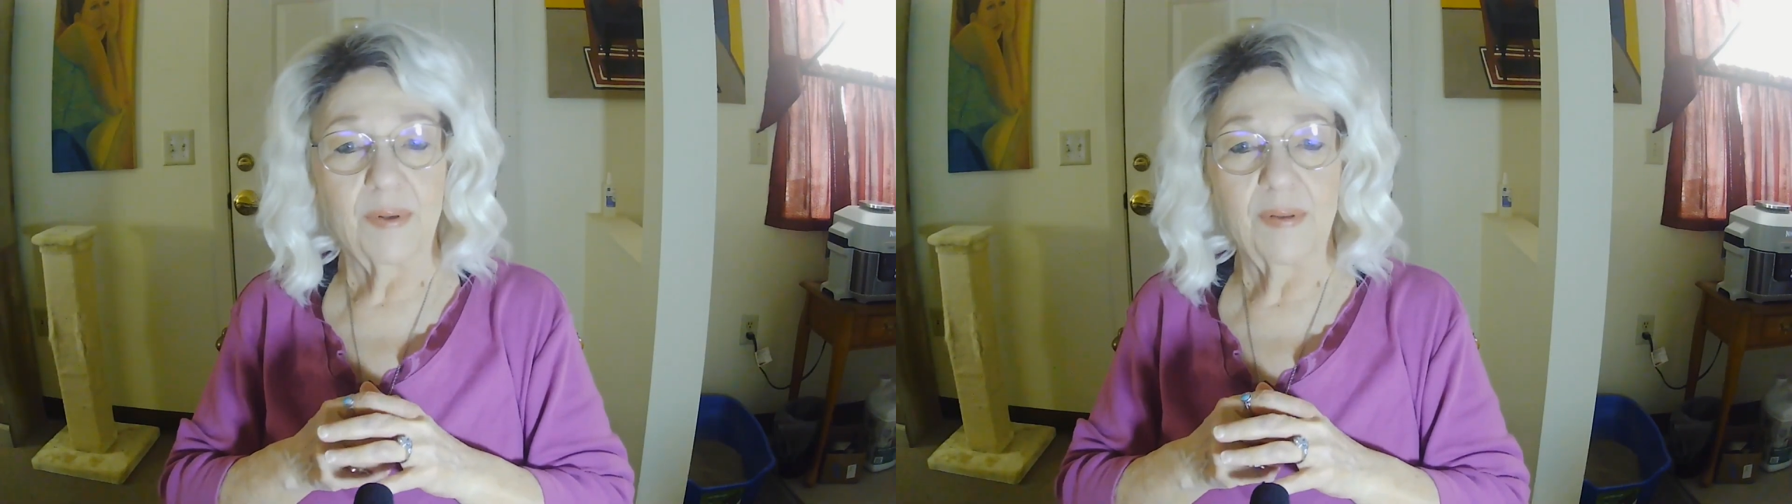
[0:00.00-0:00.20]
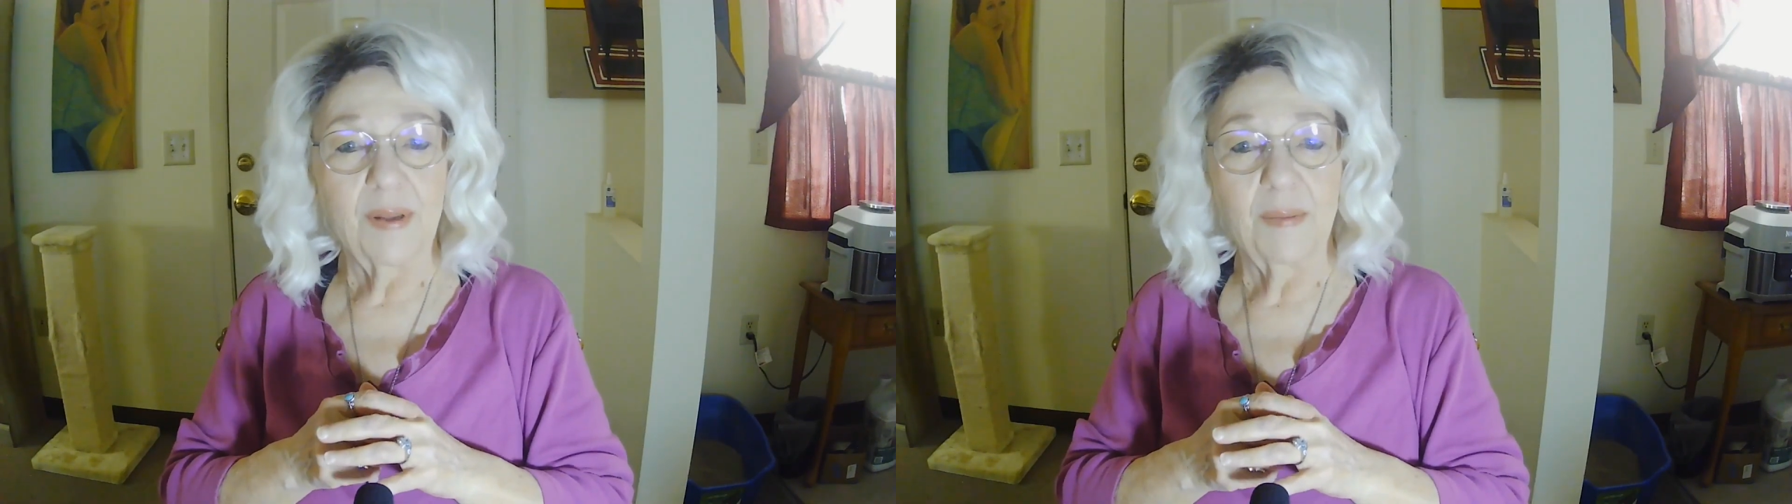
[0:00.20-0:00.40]

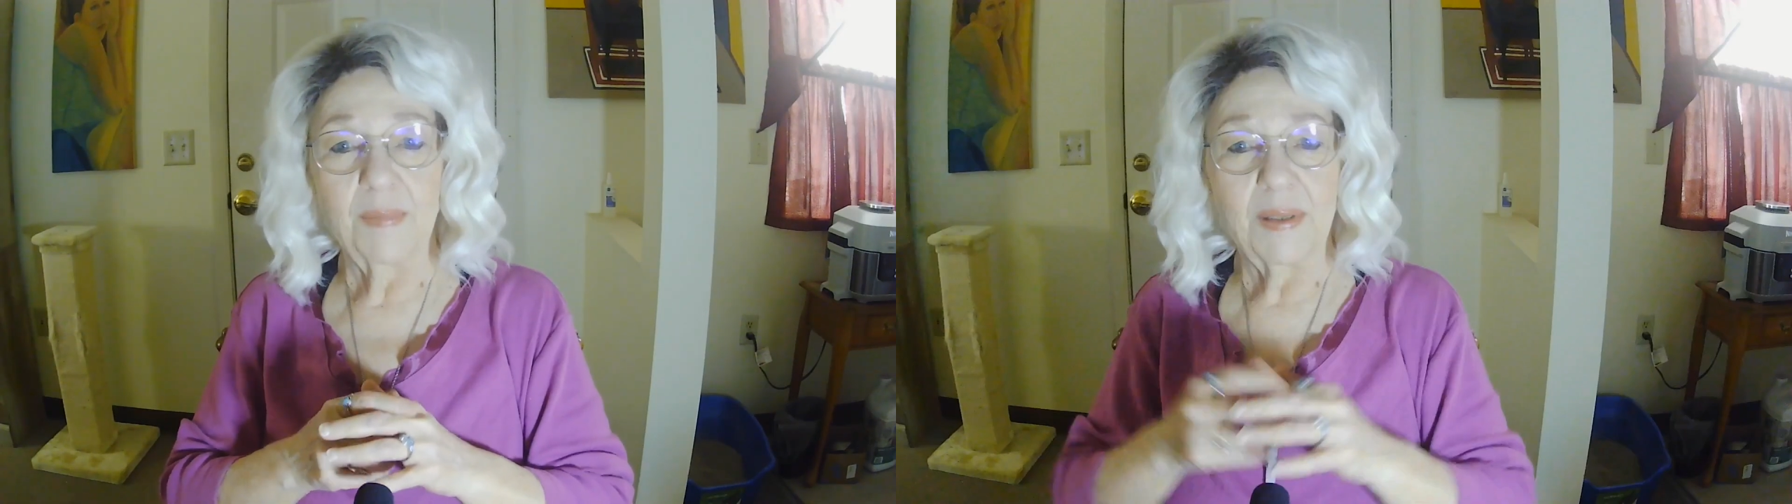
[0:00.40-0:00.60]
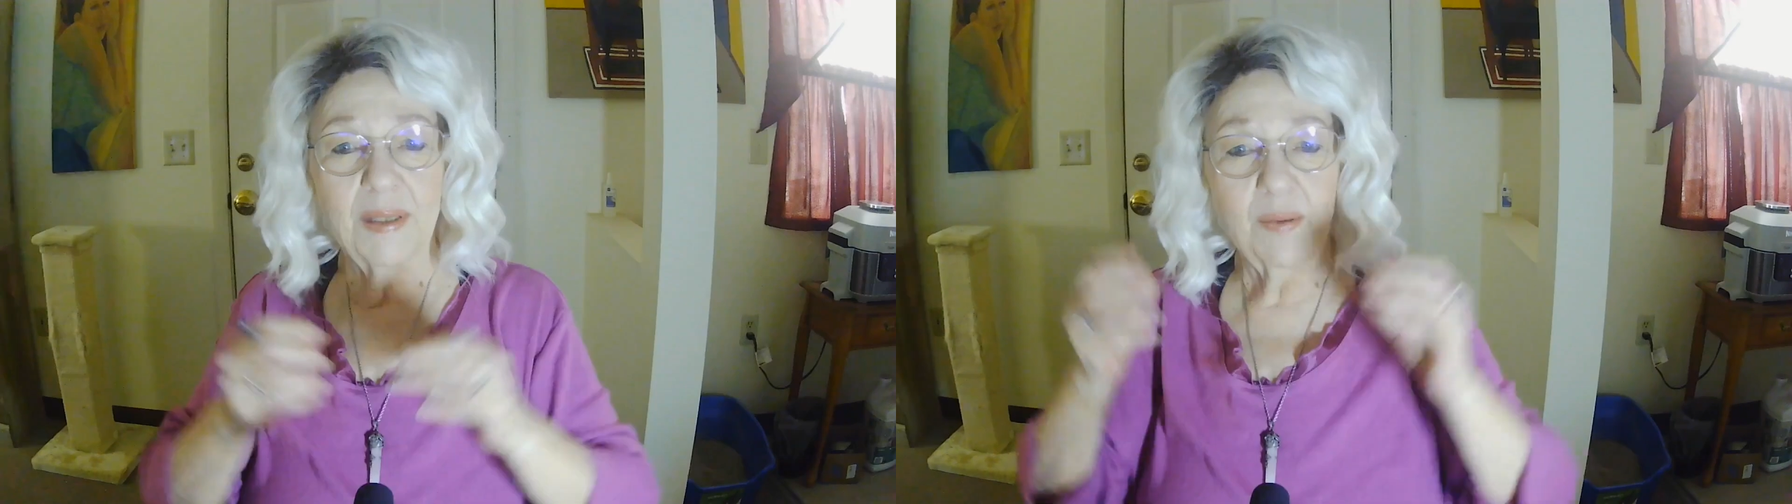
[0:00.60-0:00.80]
thin.
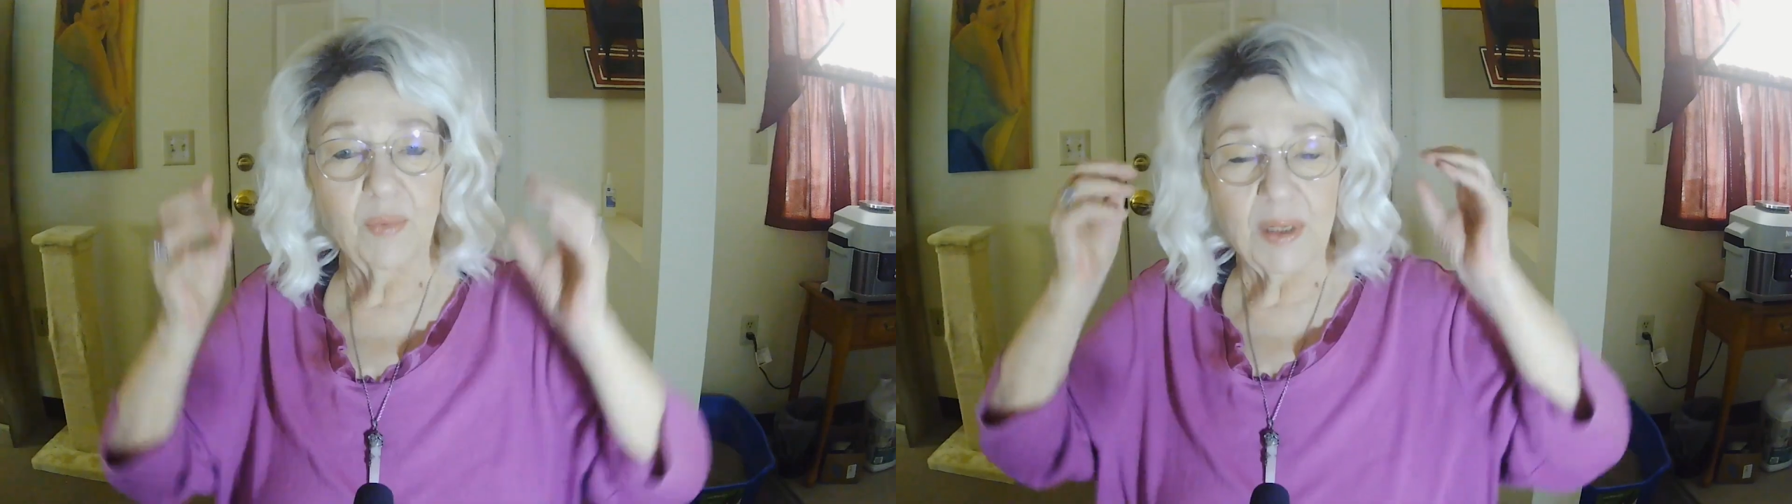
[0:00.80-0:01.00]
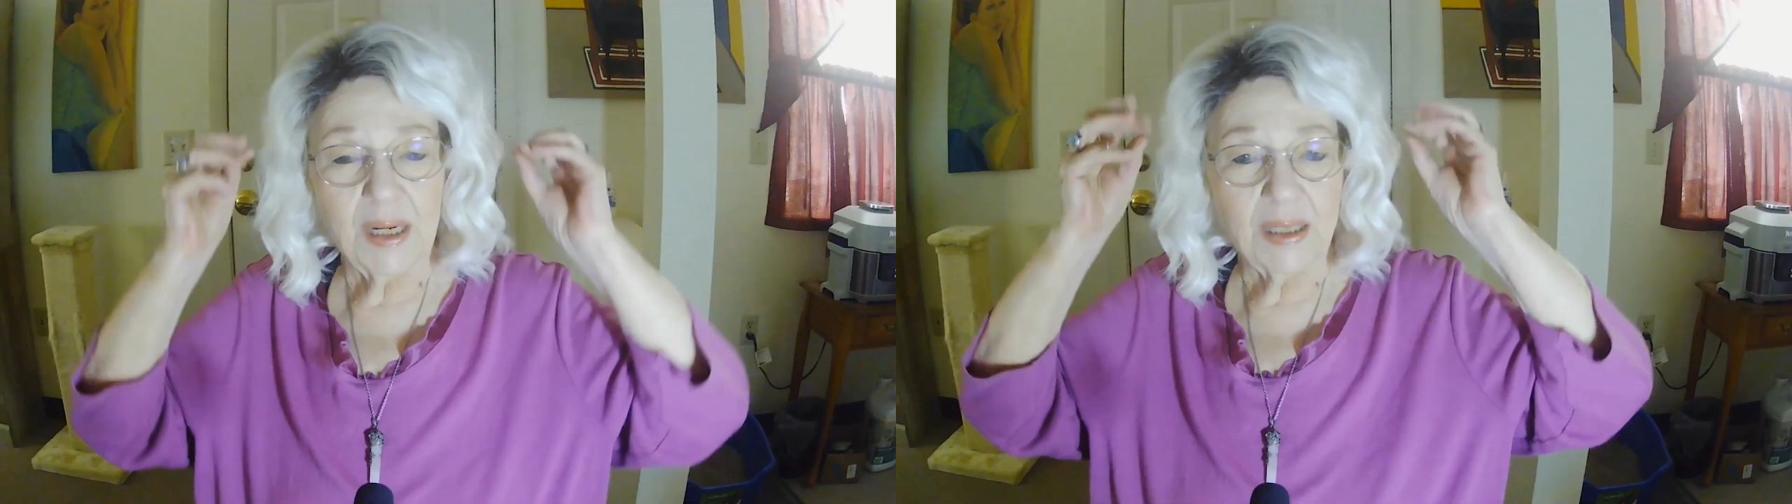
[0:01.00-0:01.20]
But then
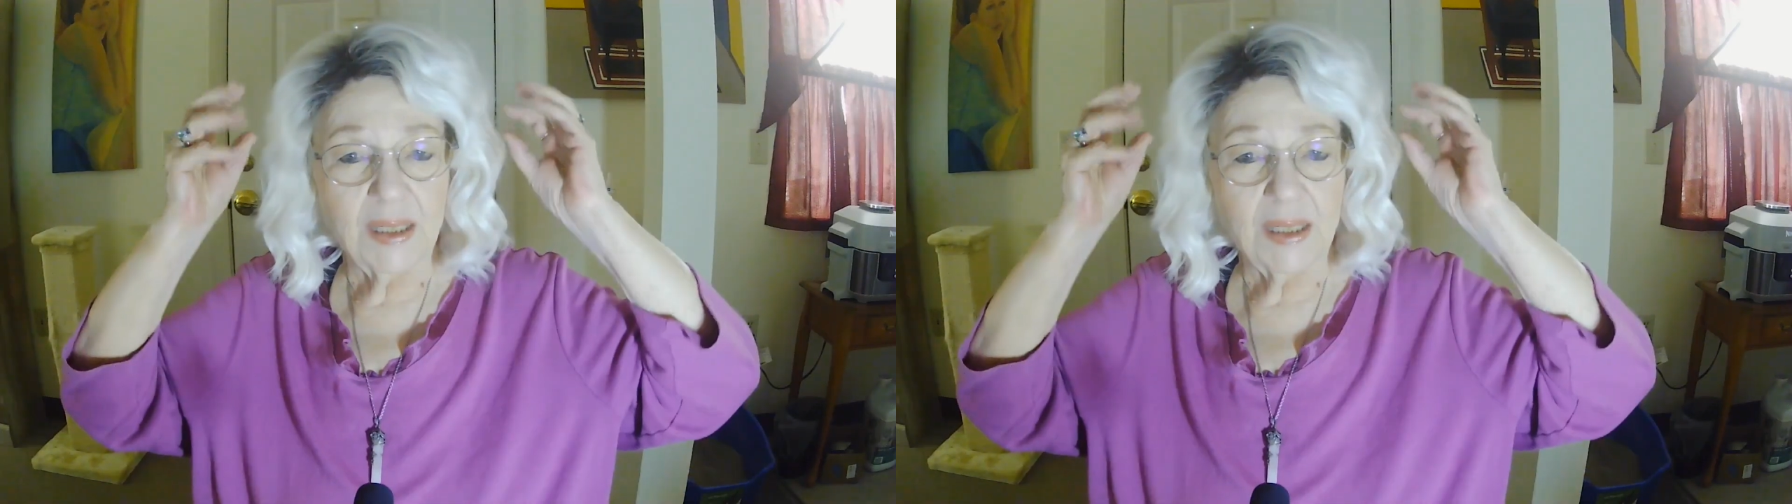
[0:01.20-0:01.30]
when I